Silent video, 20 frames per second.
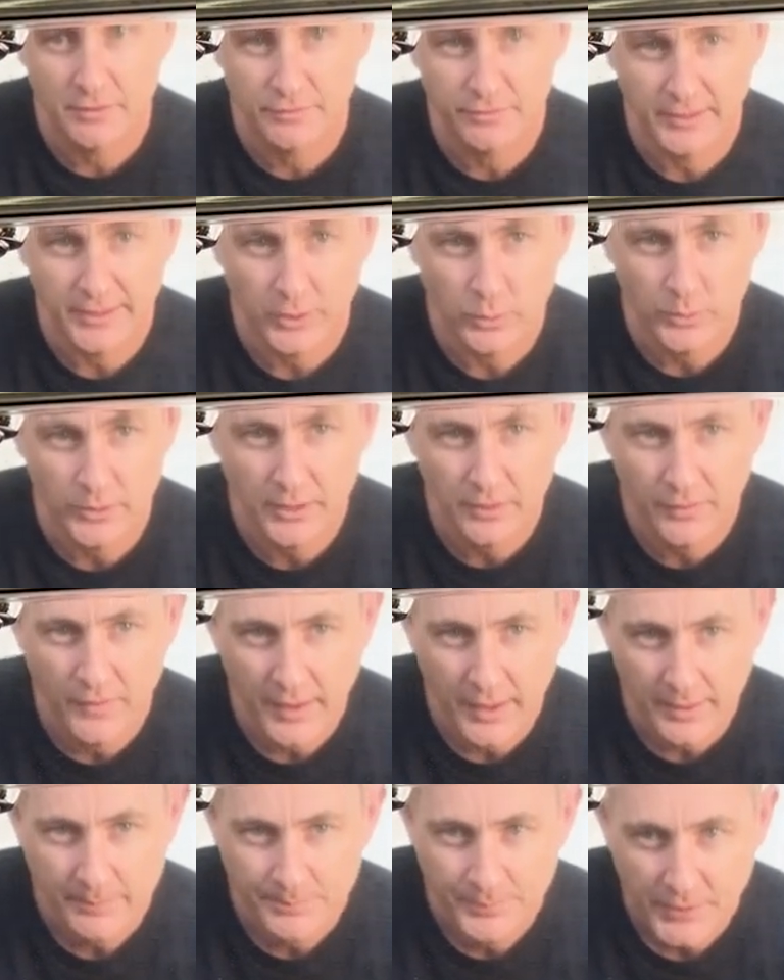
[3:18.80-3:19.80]
of liquid in
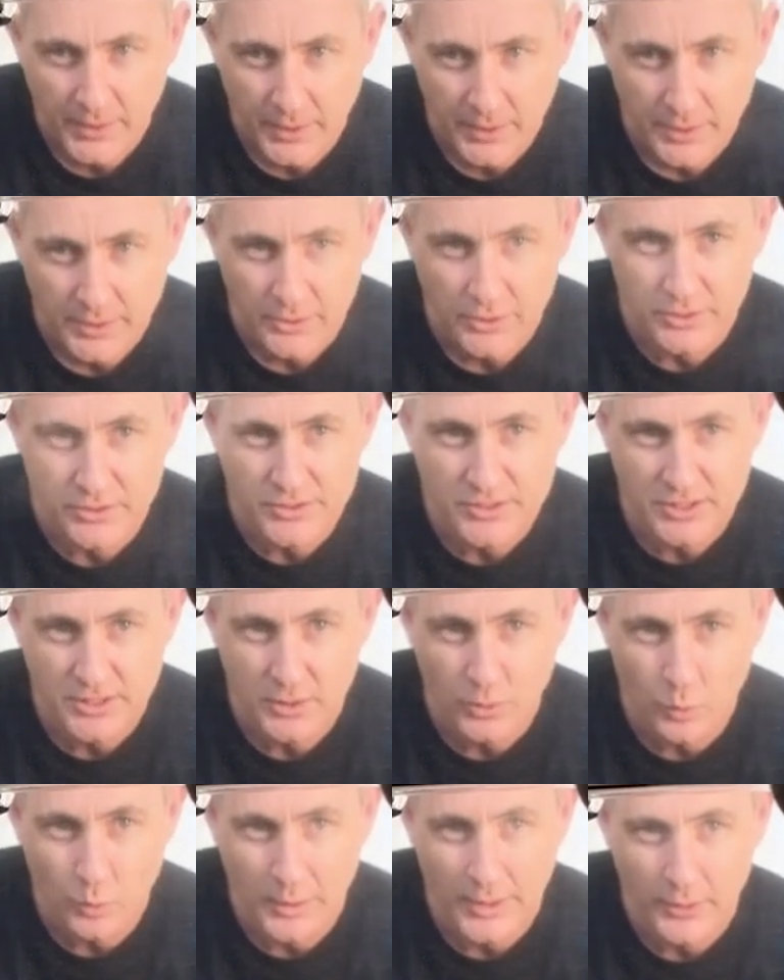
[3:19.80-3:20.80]
there. You can see
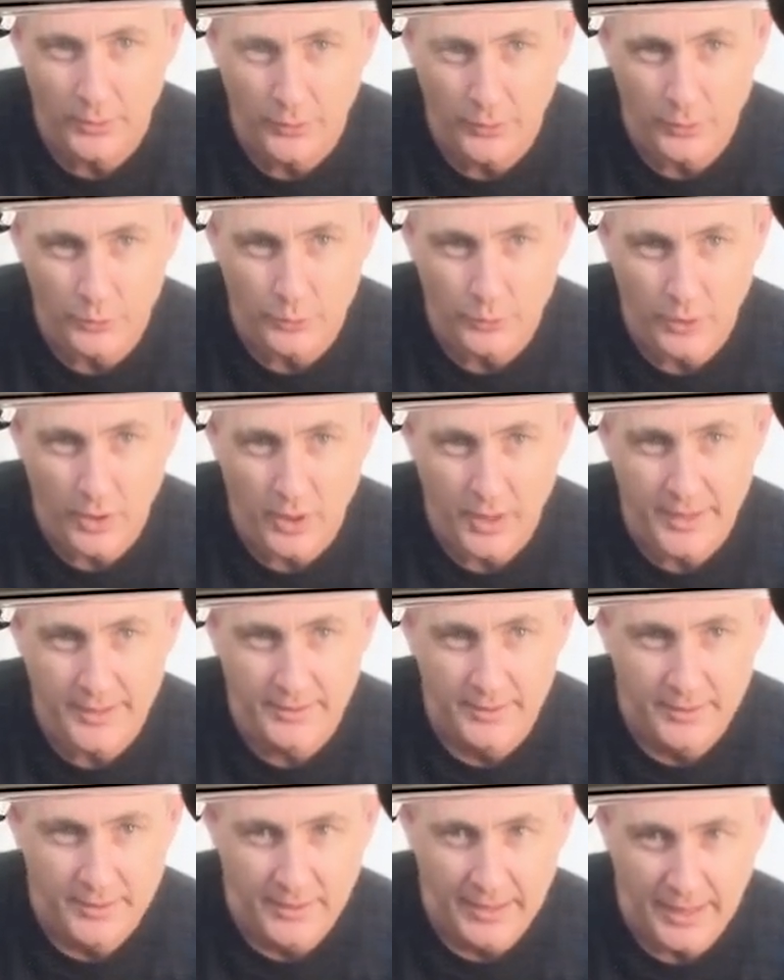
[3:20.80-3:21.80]
the one on the right
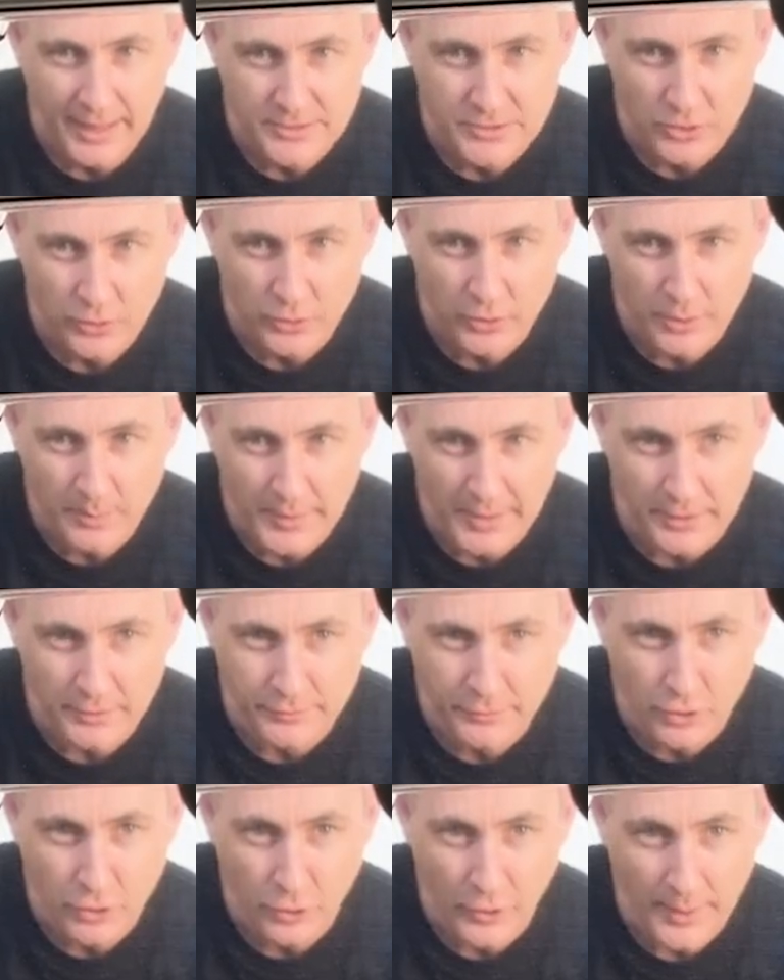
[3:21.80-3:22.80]
has a good amount
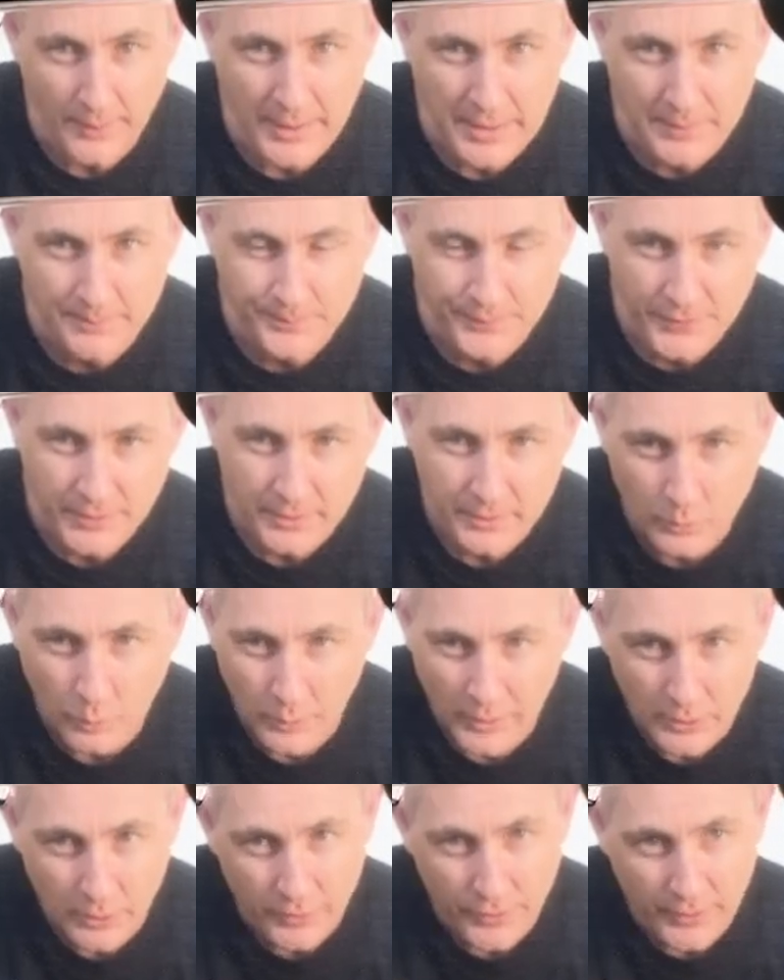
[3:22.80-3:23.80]
of crema. The
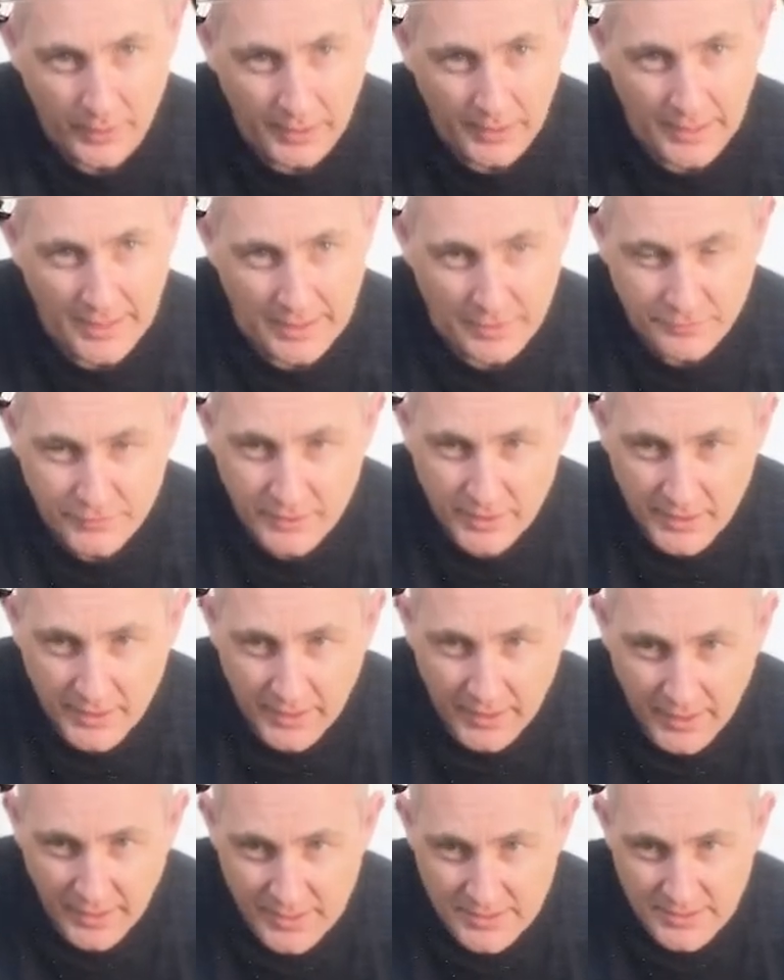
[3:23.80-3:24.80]
one on the left
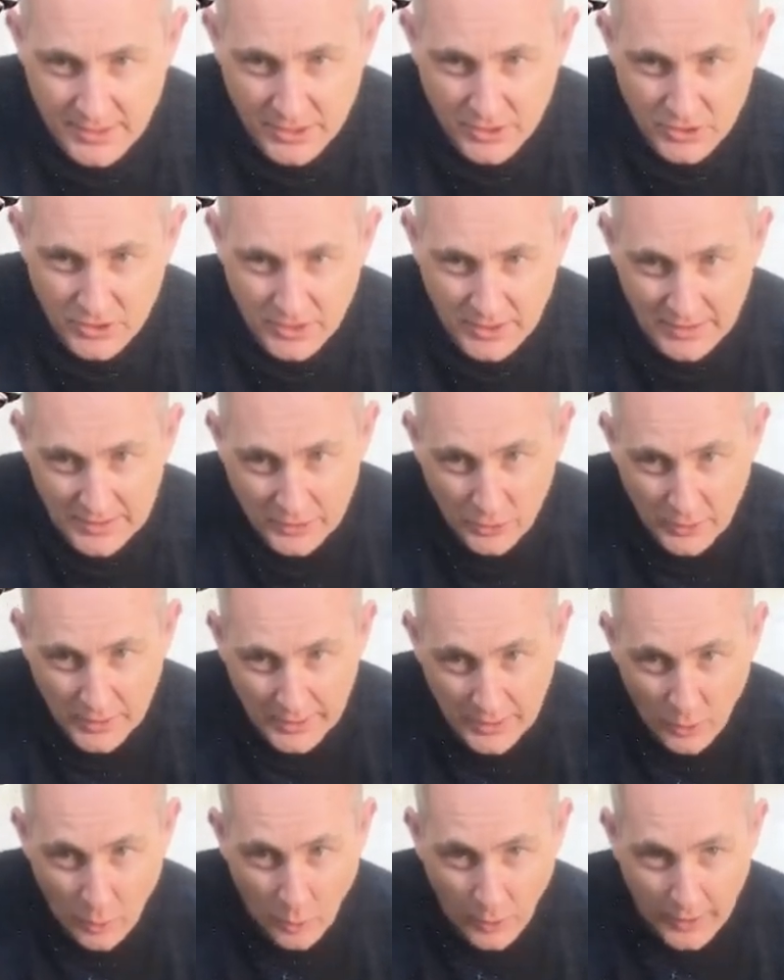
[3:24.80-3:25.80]
is actually
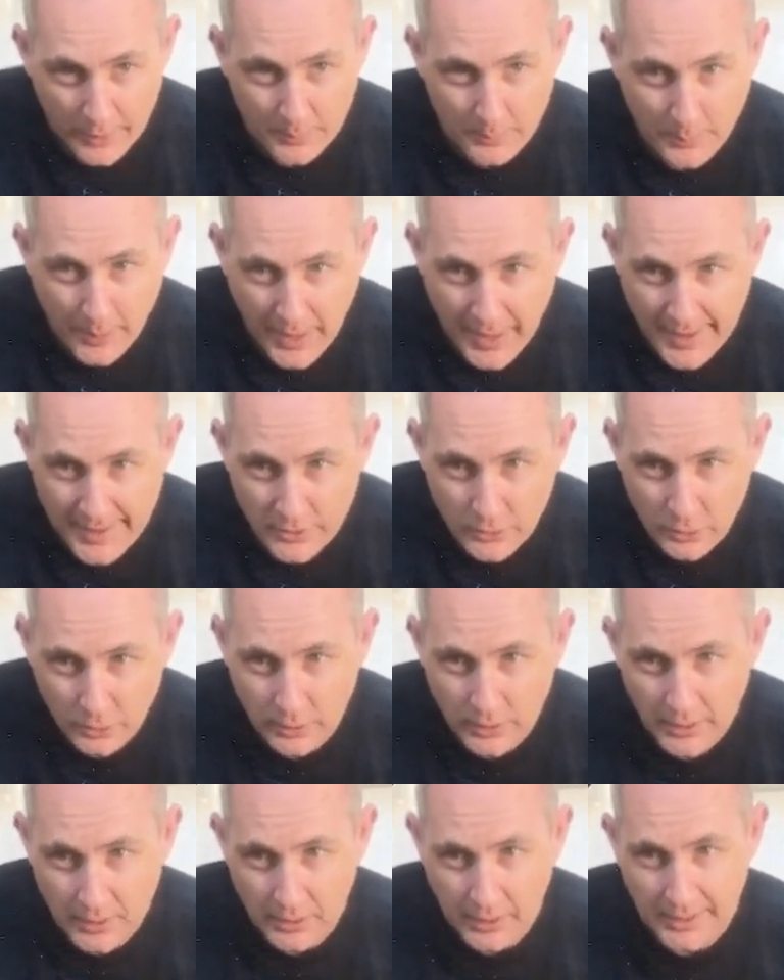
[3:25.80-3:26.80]
looking quite
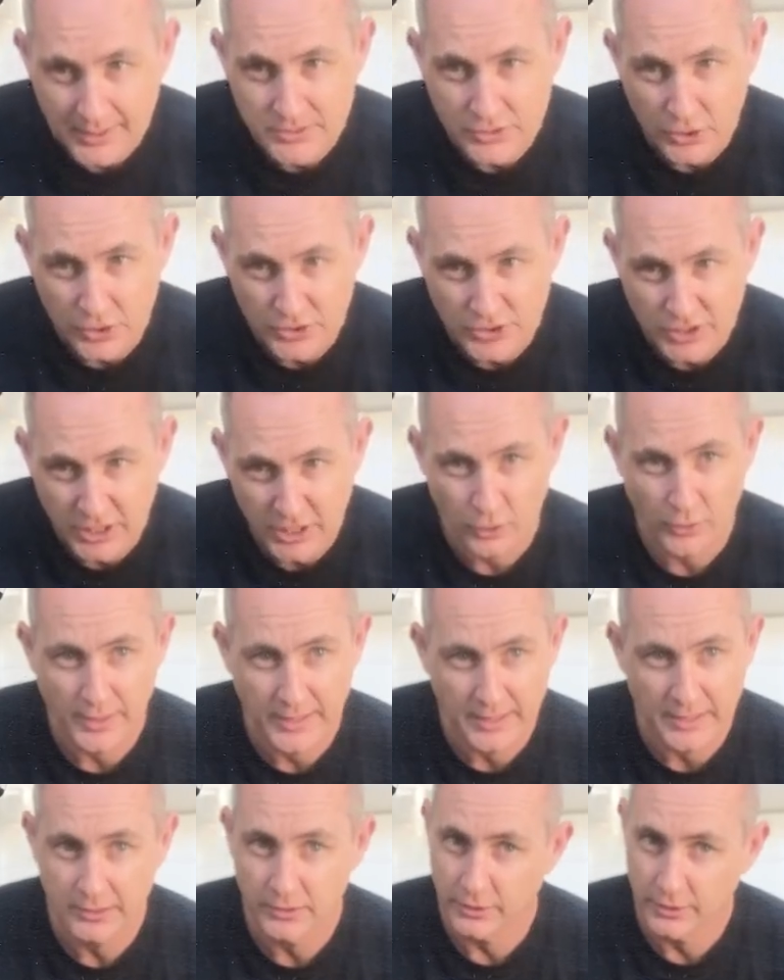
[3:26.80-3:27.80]
pale. It's not
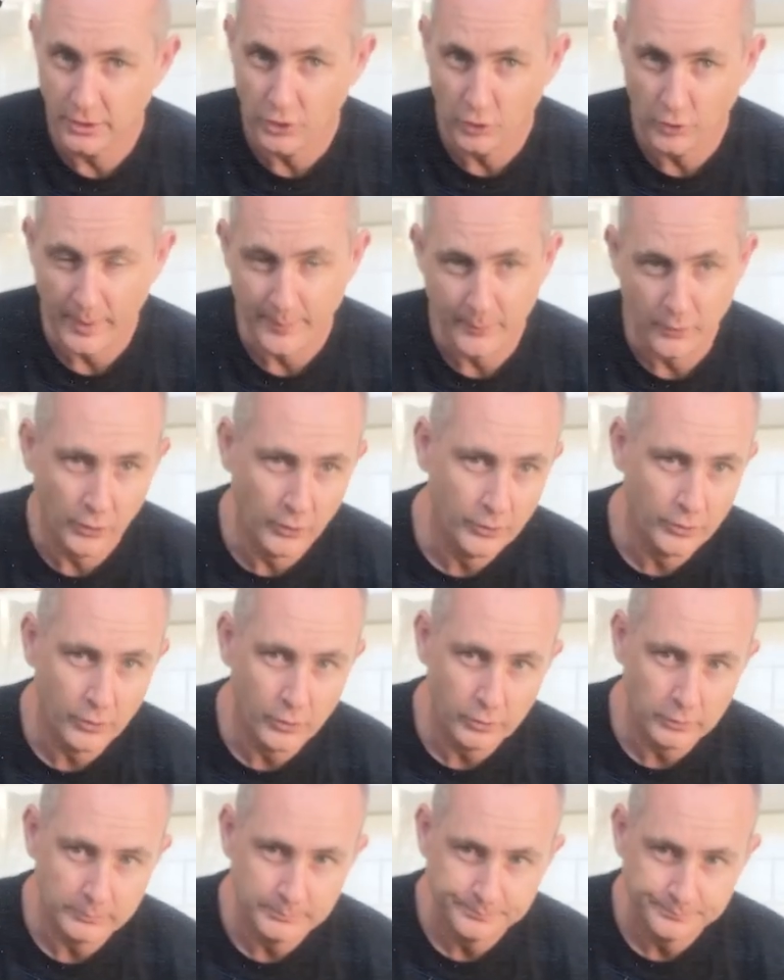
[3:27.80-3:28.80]
generating a lot of crema at
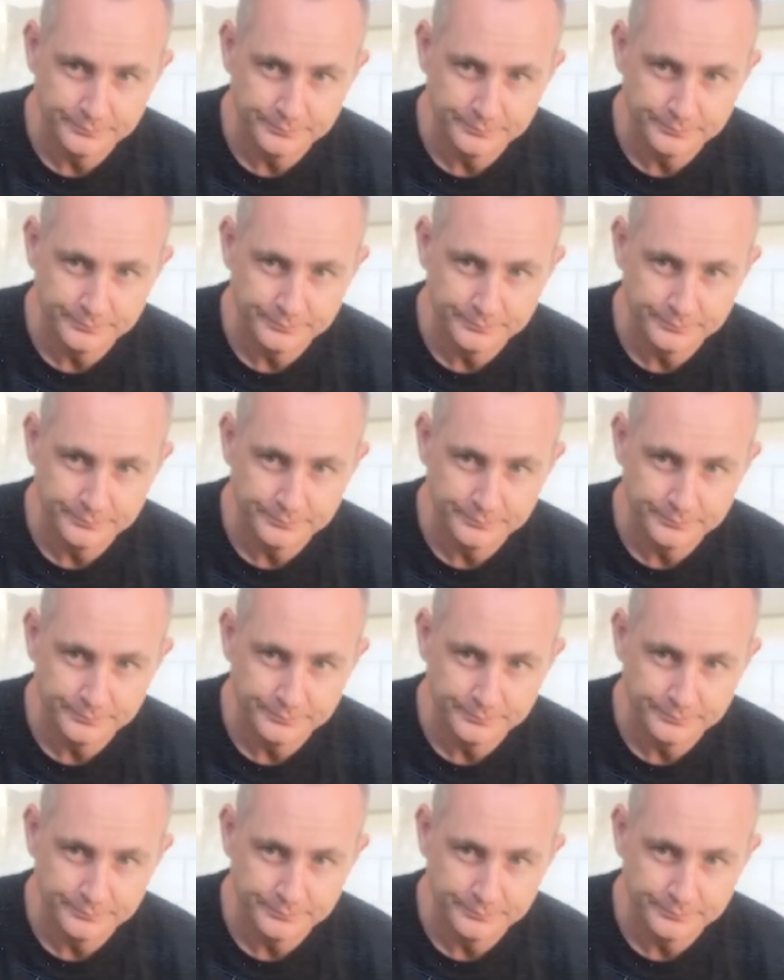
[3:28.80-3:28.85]
all.